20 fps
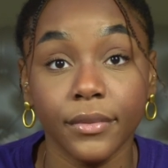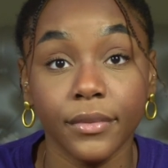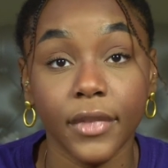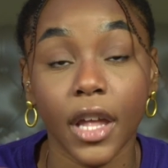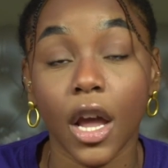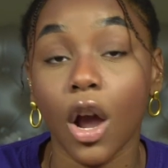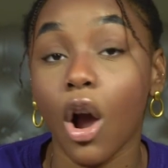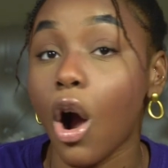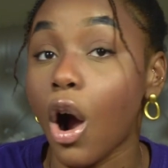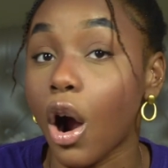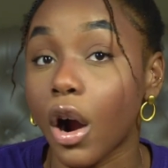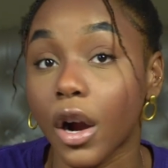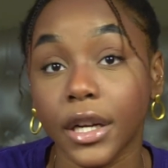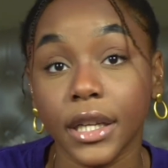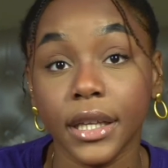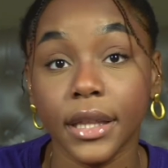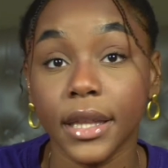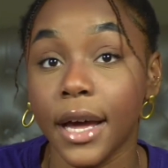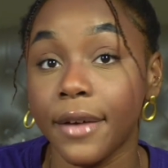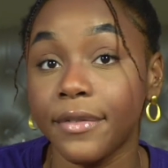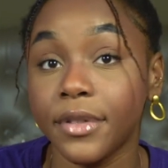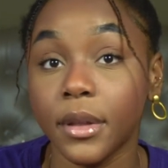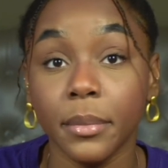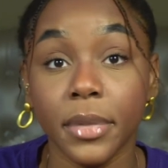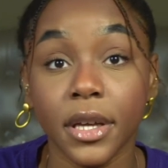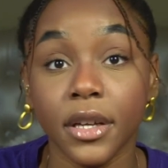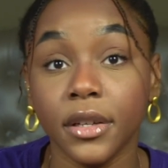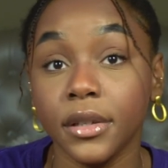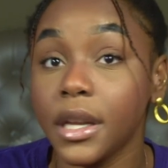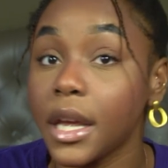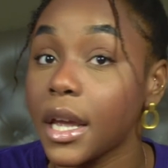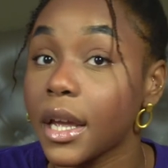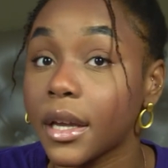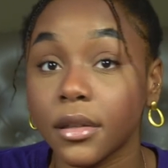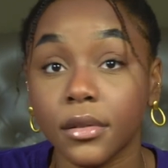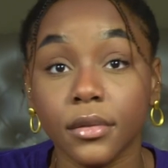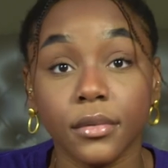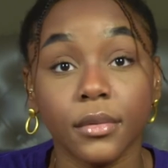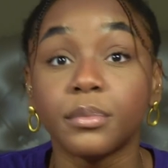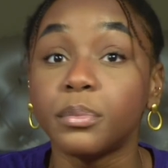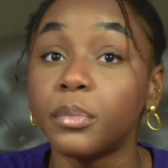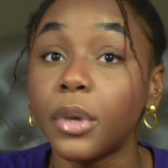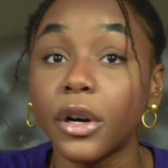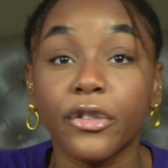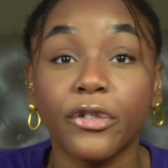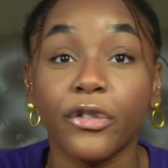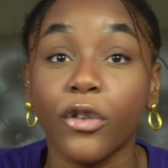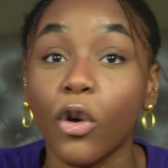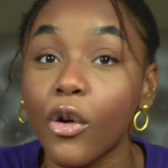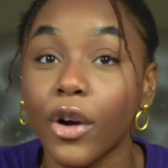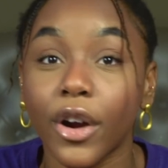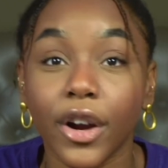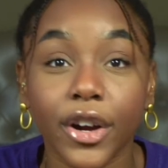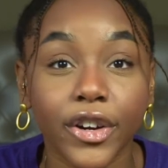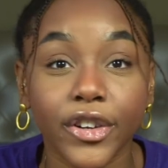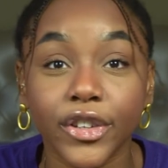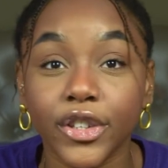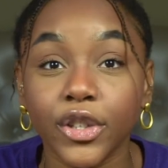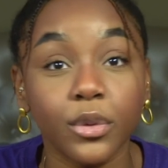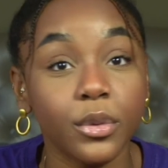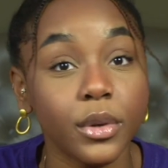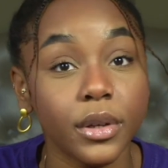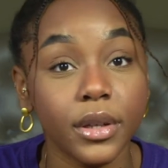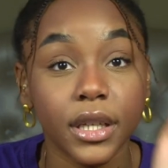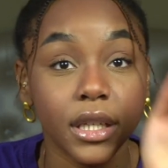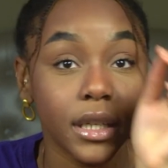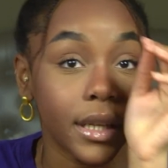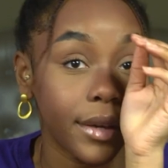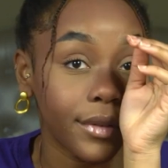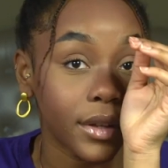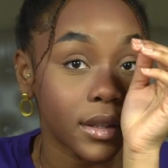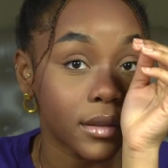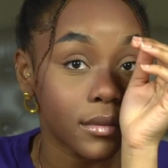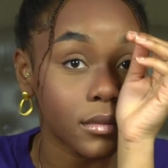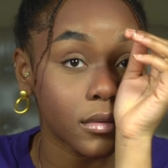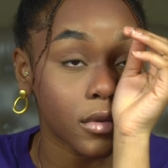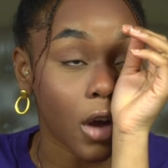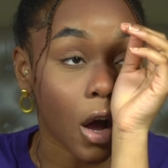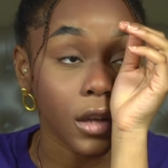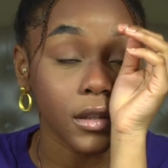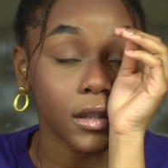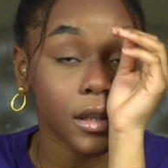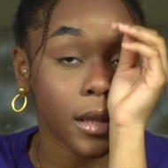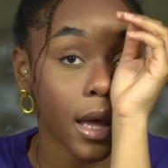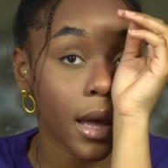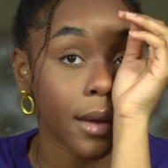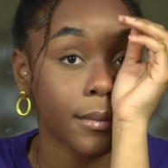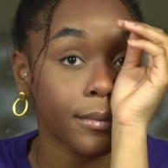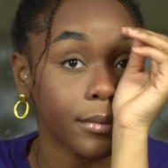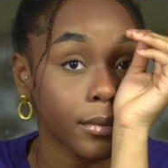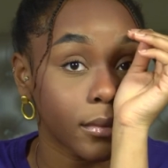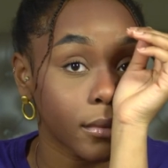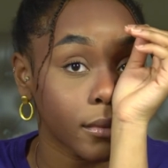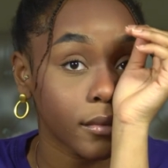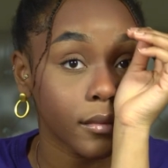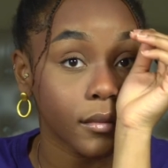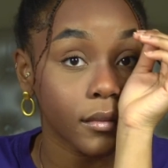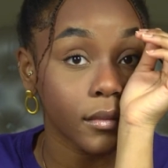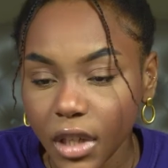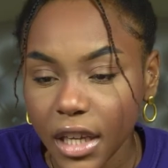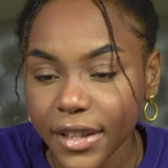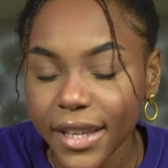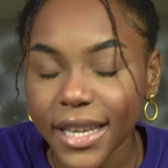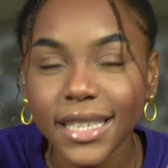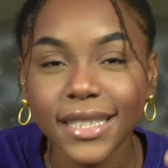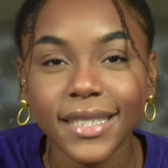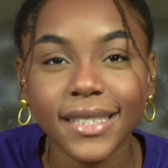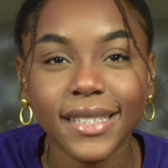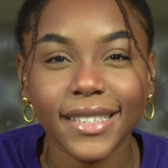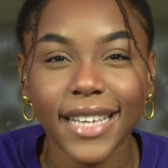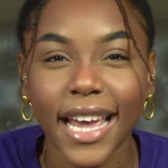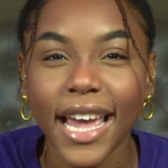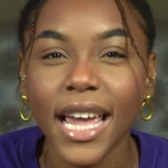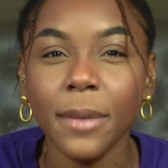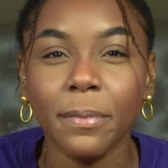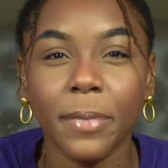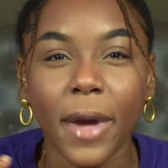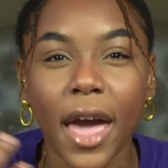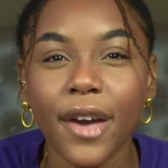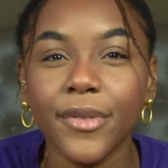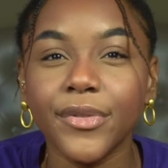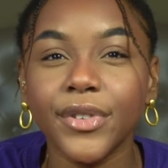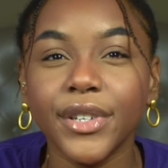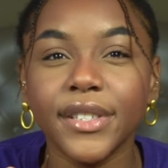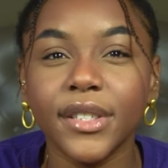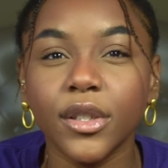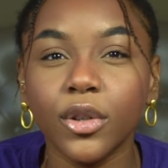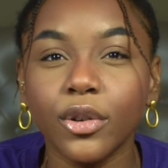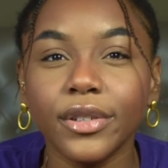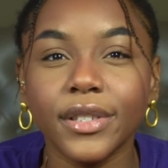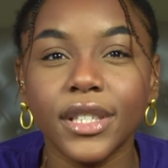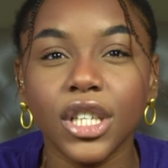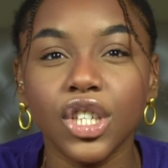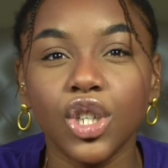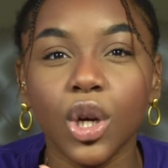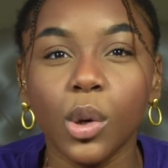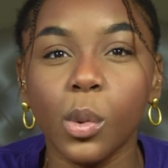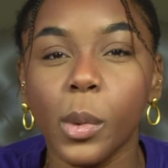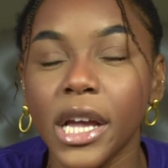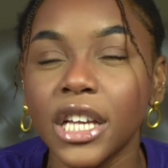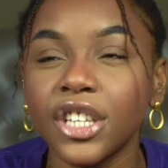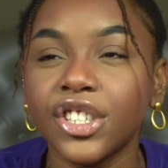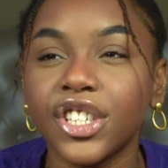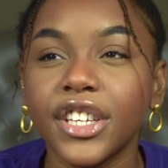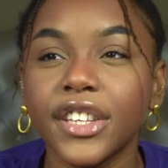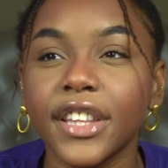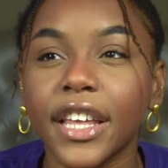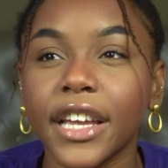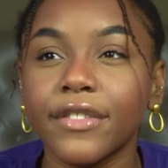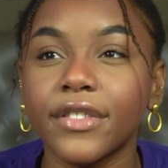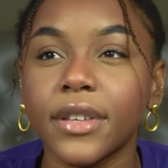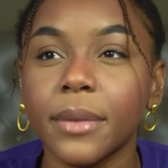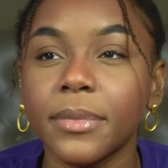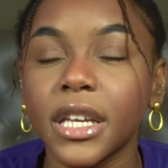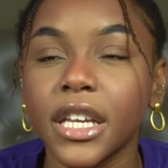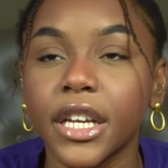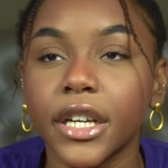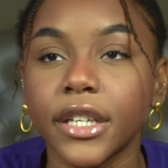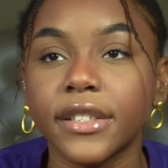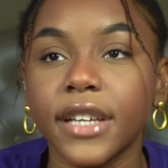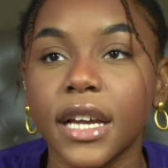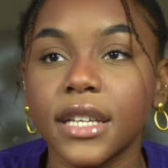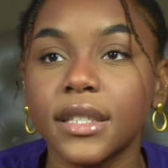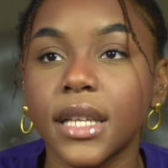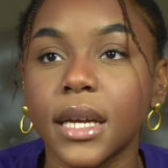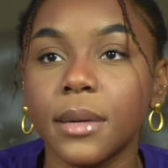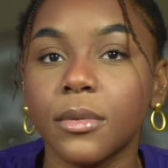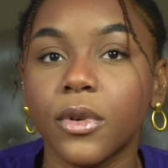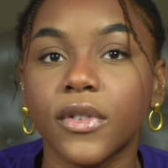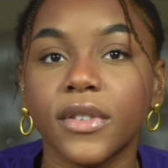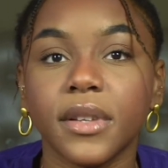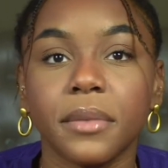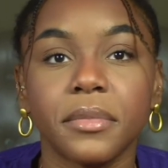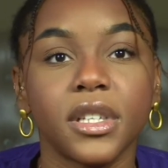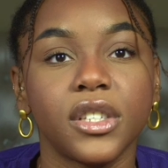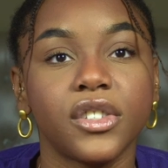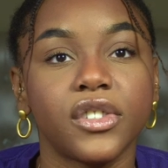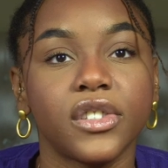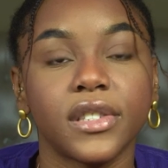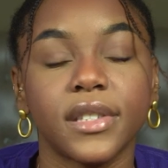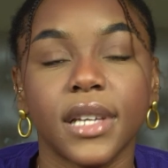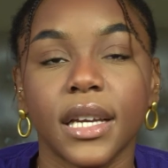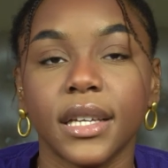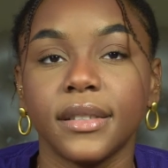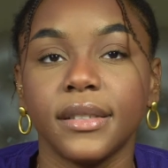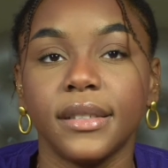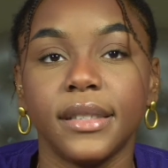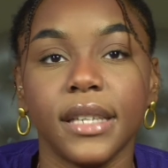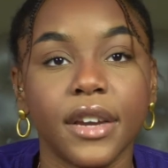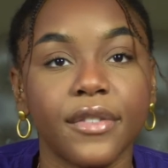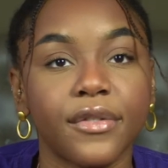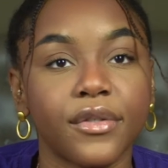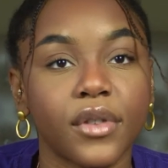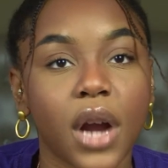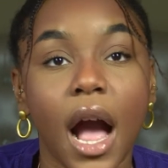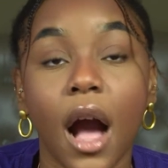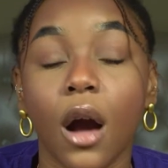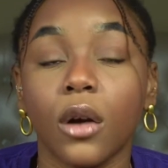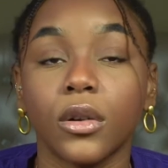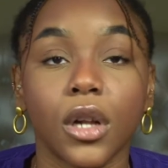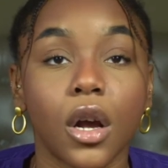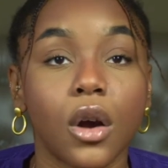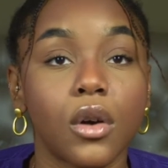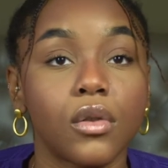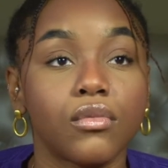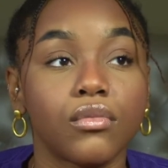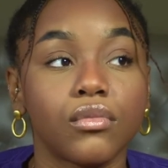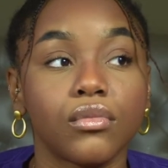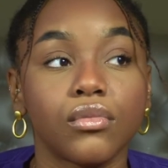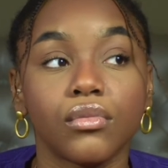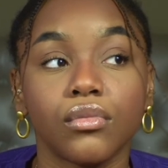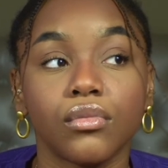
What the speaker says: They already left the building before you could even talk to them. They escape every single situation. Like if something irritates them or if something's just like different, I don't know.